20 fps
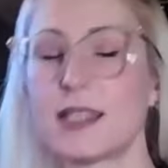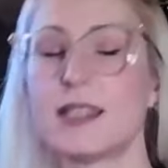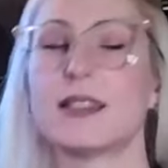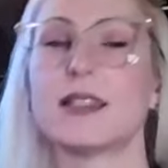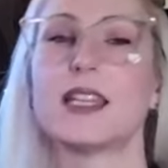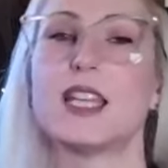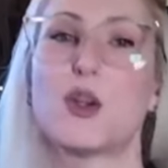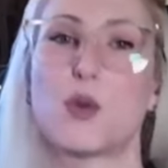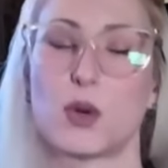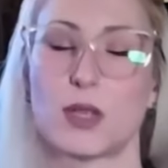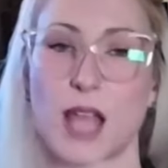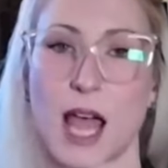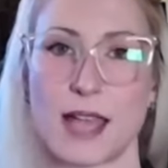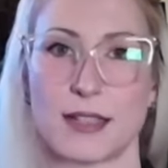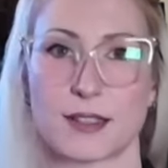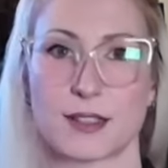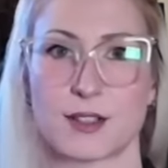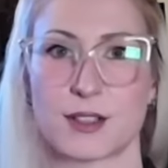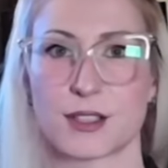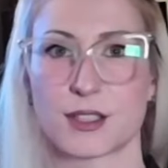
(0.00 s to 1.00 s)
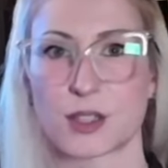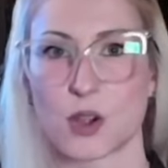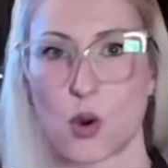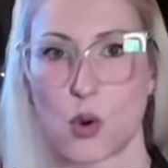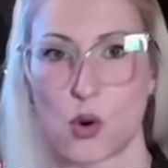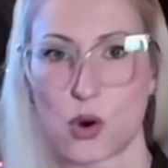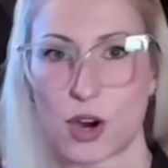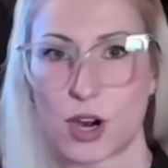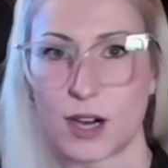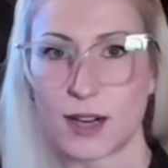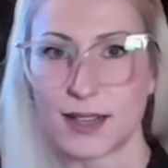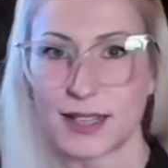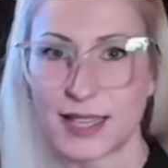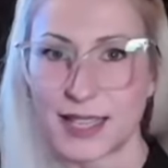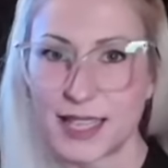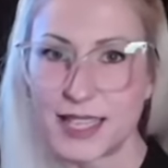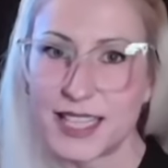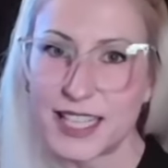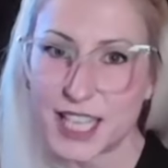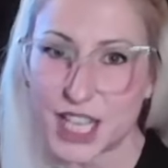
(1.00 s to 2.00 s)
is equalizers, or
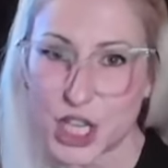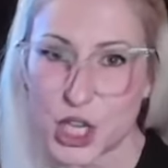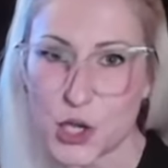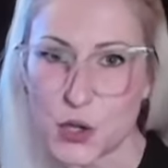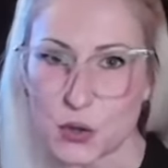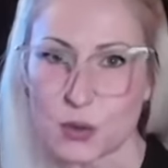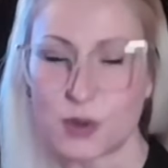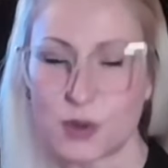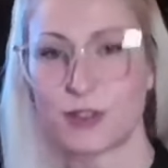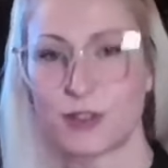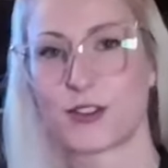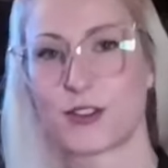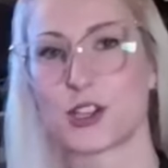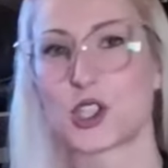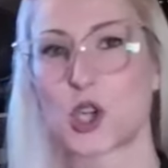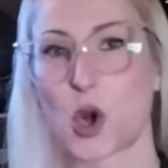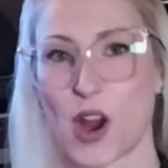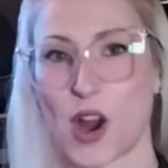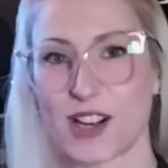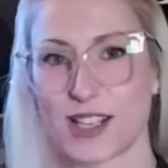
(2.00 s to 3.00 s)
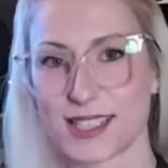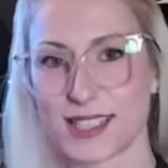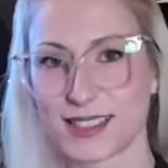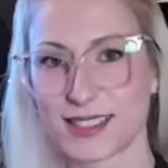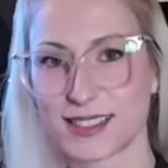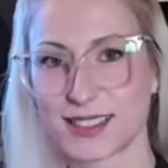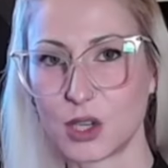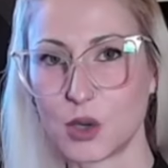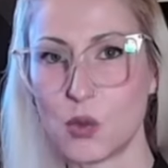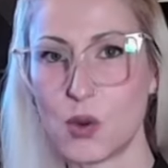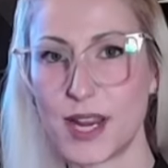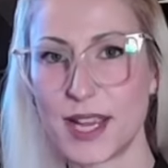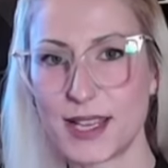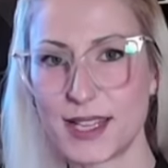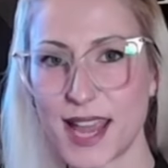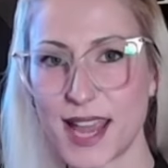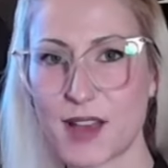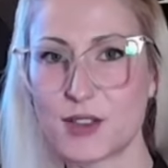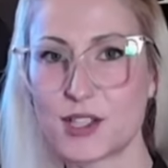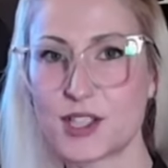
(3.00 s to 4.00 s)
EQ for short. We
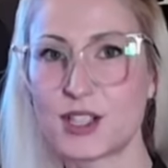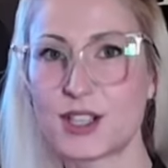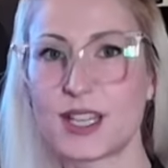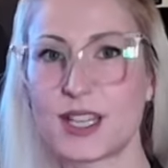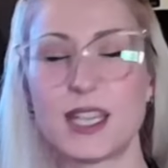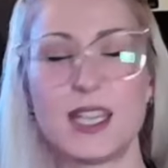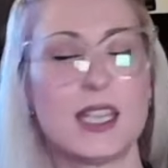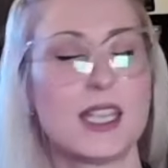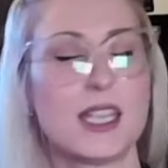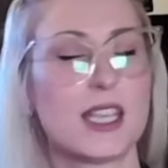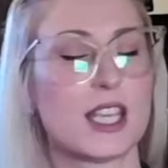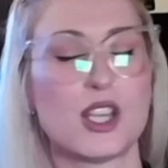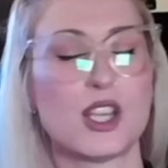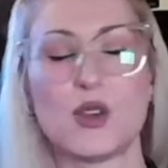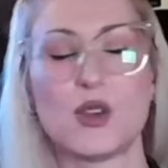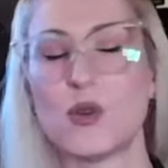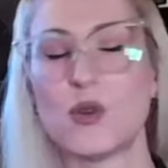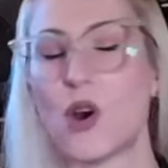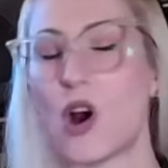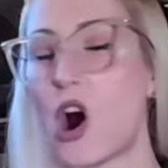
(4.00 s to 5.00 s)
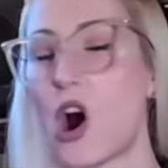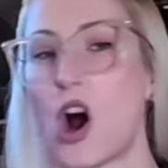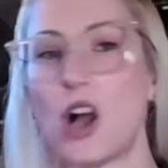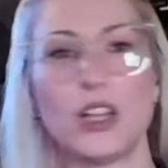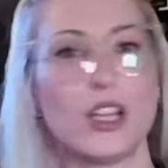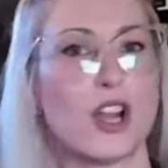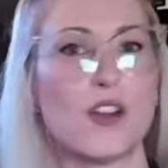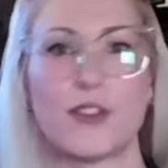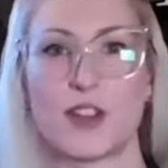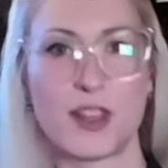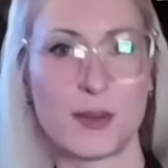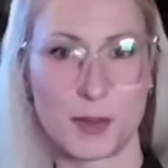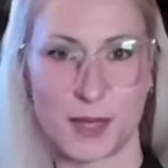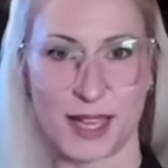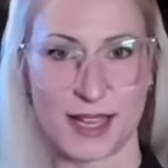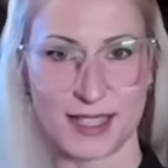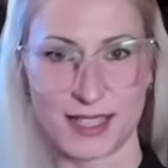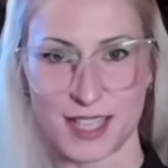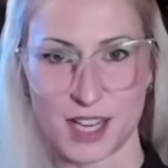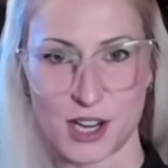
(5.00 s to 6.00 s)
encounter EQ all over the
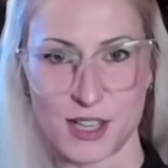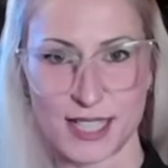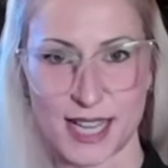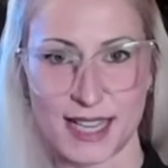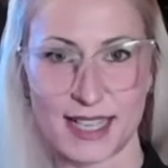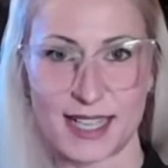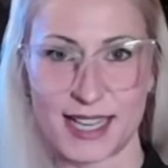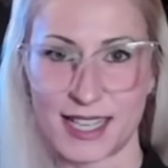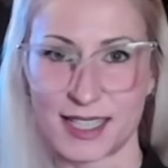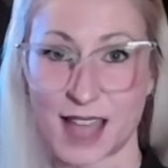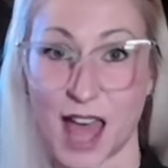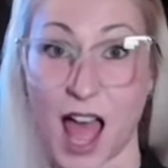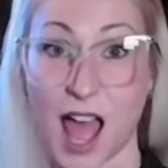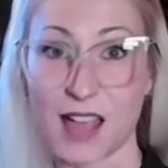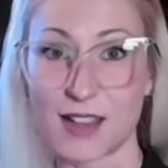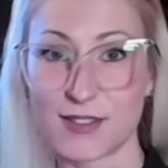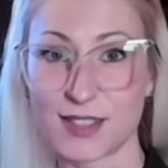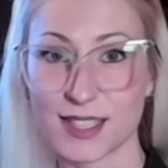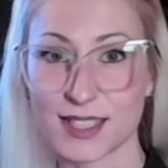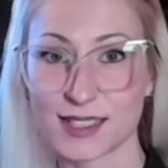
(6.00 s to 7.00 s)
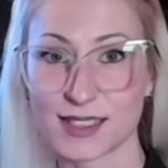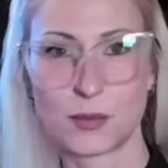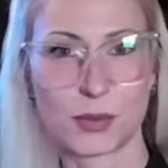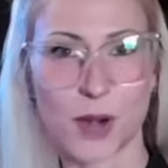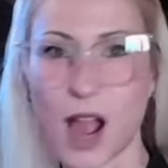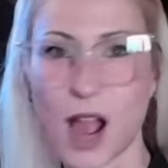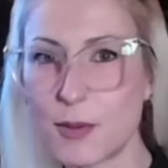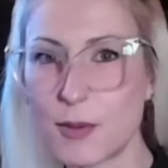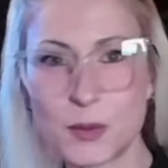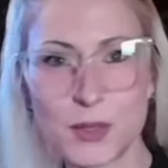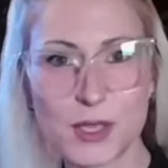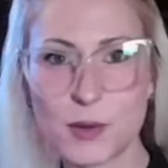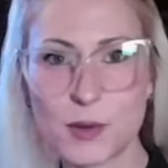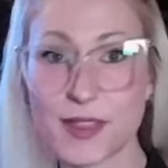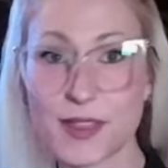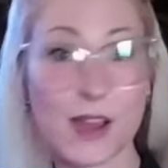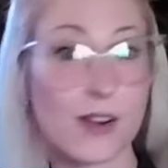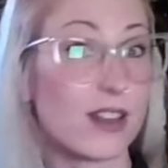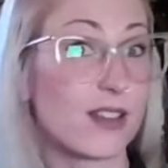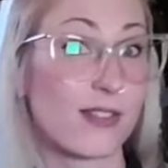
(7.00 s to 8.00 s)
place in our day-to-day lives, probably
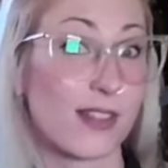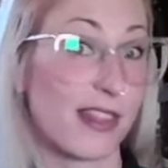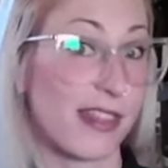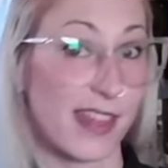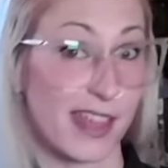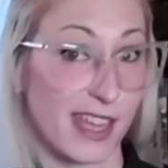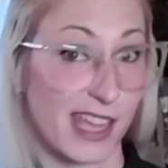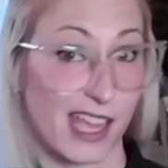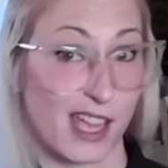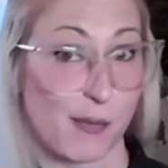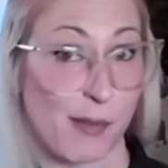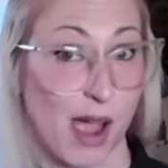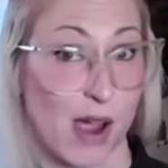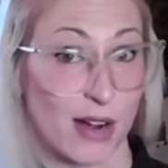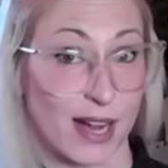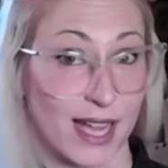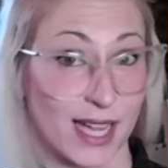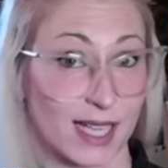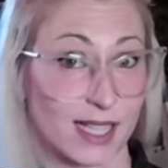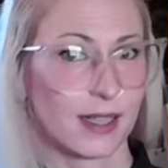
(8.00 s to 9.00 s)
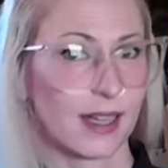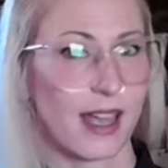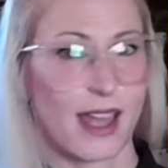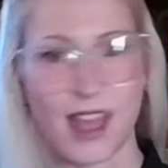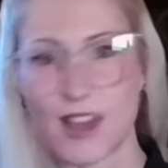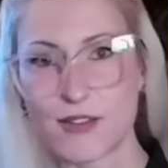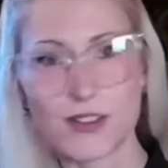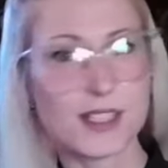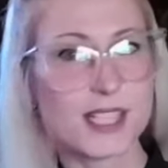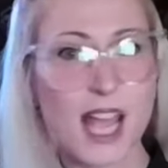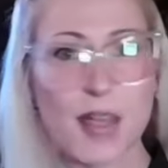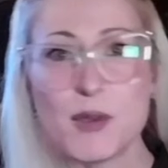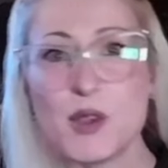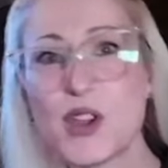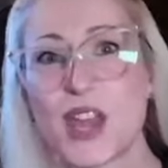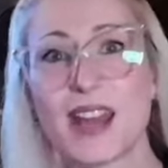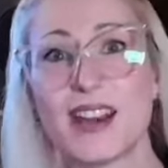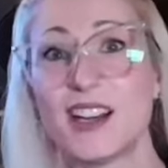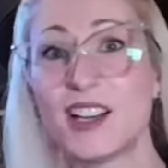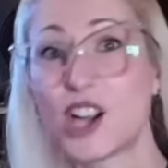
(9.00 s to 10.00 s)
without even thinking about it. Every time you
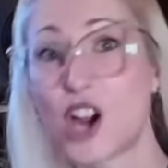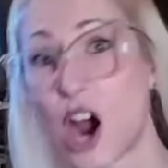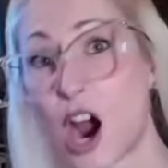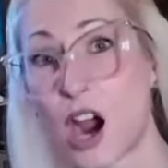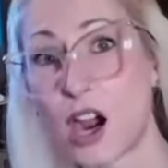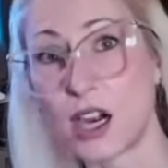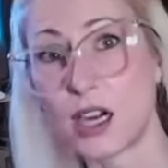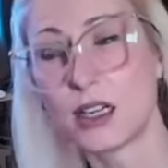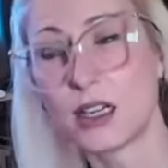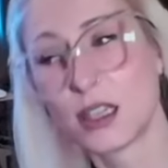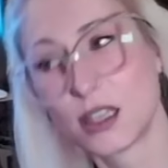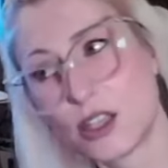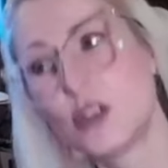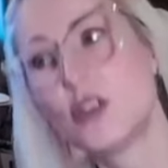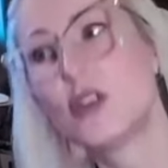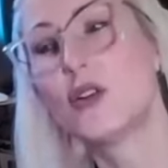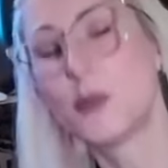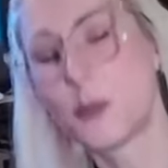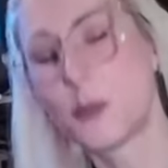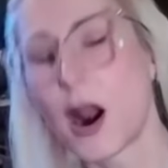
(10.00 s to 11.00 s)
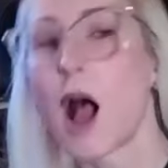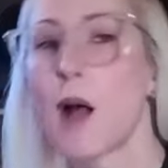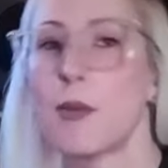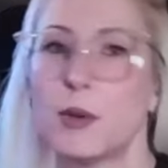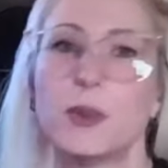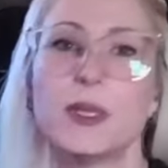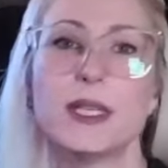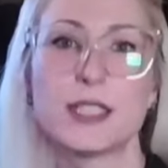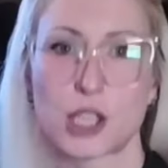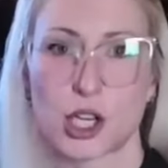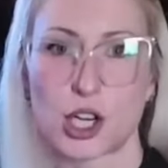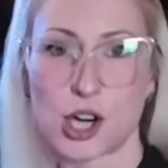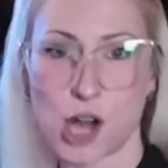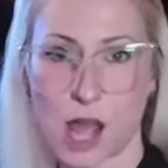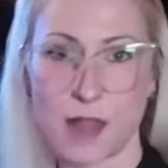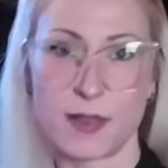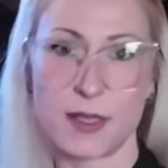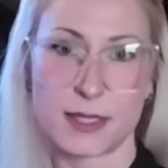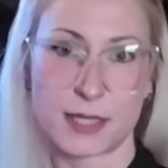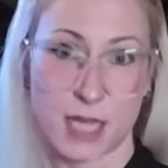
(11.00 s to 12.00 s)
get in a car, you probably turn
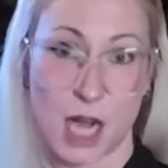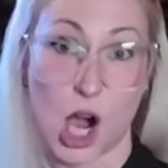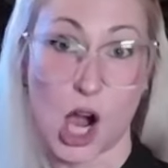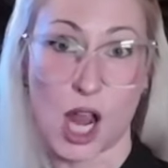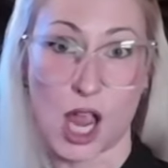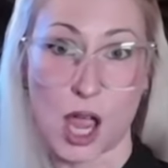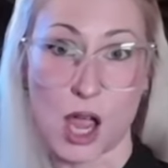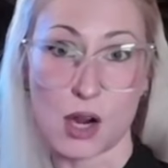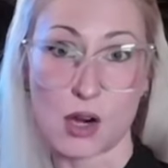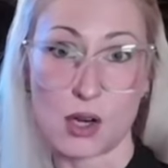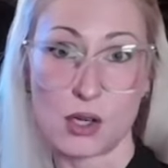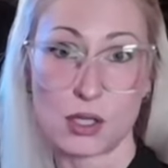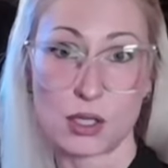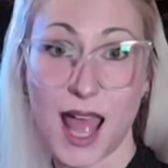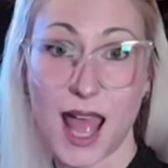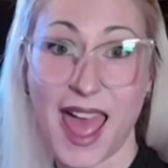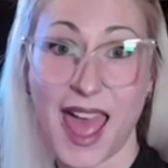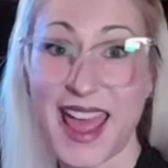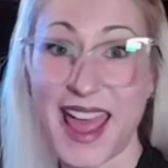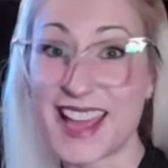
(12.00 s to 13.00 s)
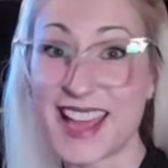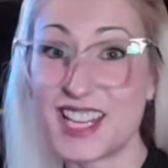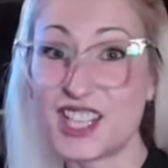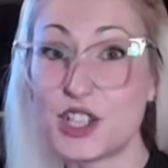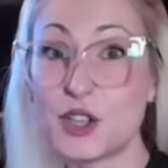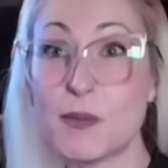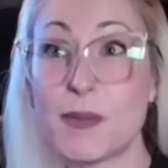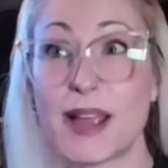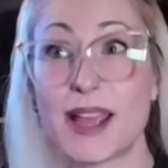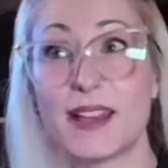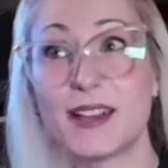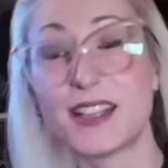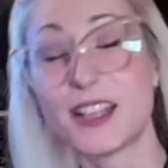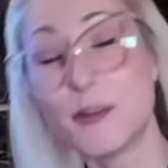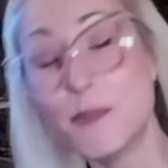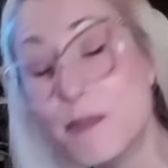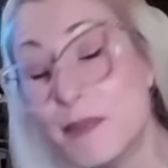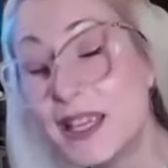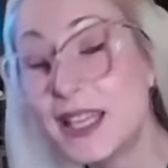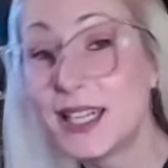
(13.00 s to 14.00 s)
on the stereo. And you might
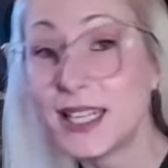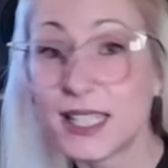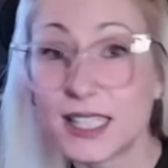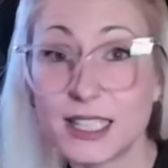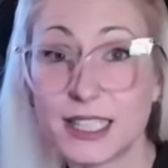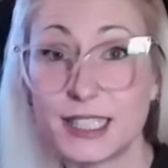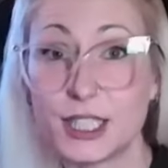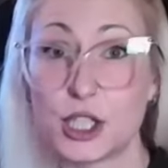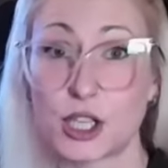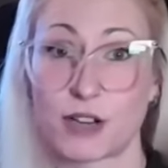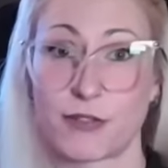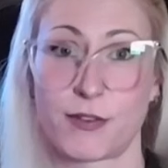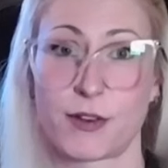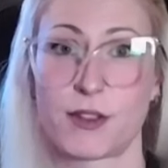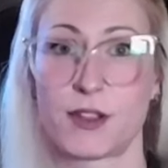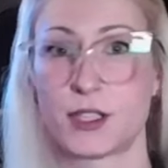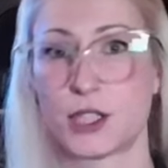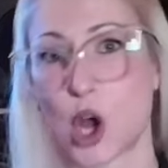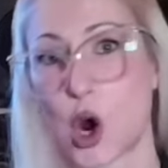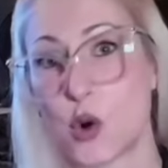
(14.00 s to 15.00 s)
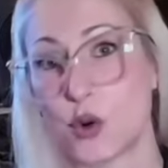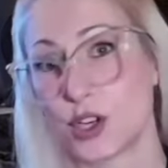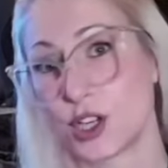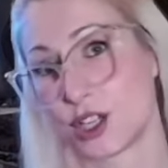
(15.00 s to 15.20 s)
immediately look for the tone